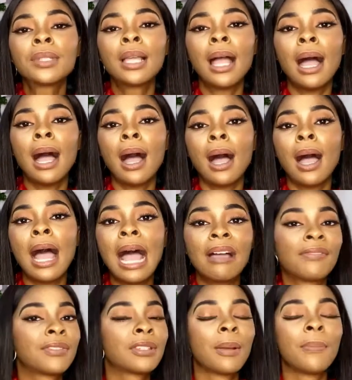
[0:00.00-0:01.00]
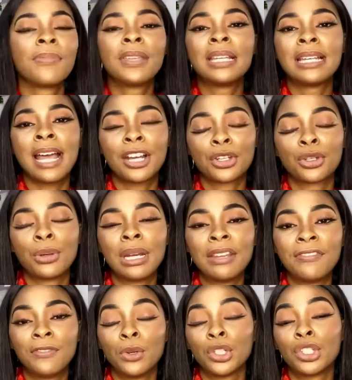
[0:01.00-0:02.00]
have something naturally
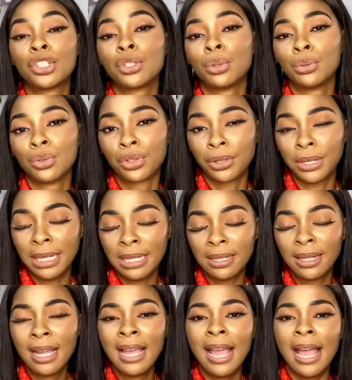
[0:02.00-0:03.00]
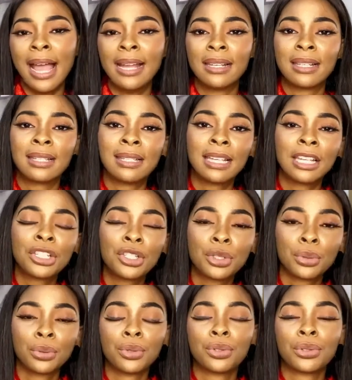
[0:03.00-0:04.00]
for children and sick
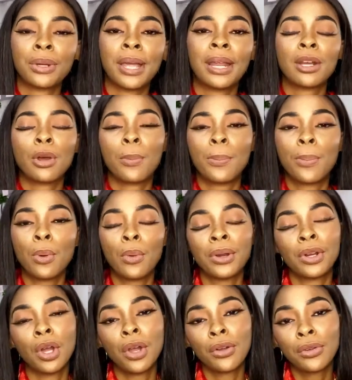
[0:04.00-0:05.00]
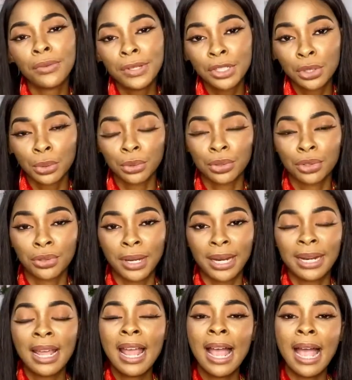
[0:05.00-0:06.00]
children or poor and hungry
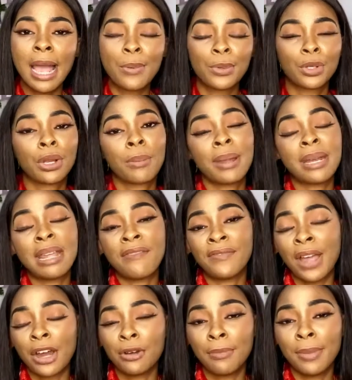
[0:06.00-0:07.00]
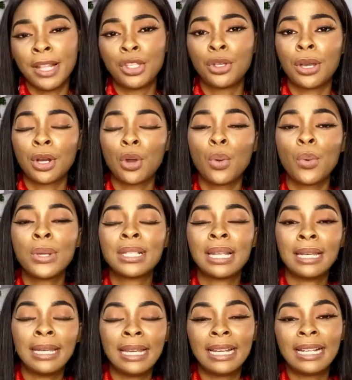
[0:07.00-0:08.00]
children, and we're talking about the environment, you can always
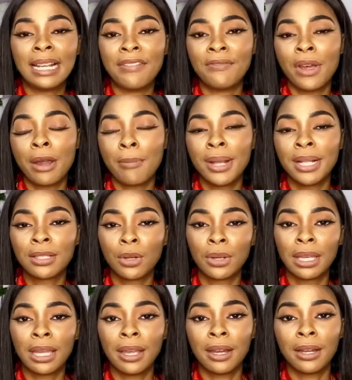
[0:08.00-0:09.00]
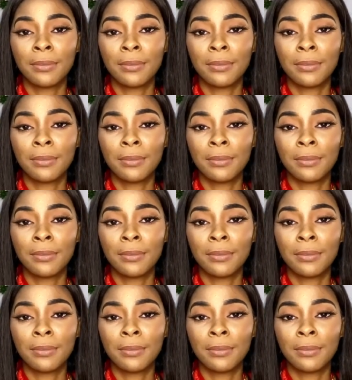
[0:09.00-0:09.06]
link environmental care